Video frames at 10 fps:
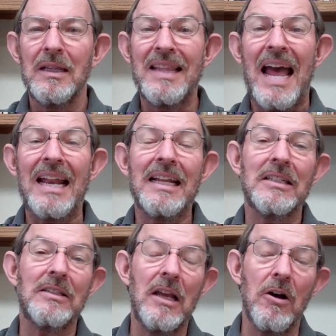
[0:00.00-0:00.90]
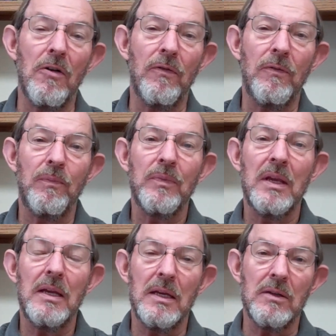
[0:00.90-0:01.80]
that itself
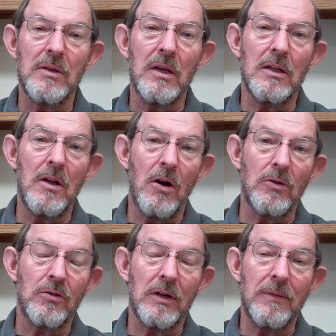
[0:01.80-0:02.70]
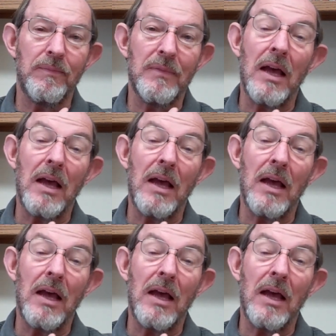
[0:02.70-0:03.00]
is adultery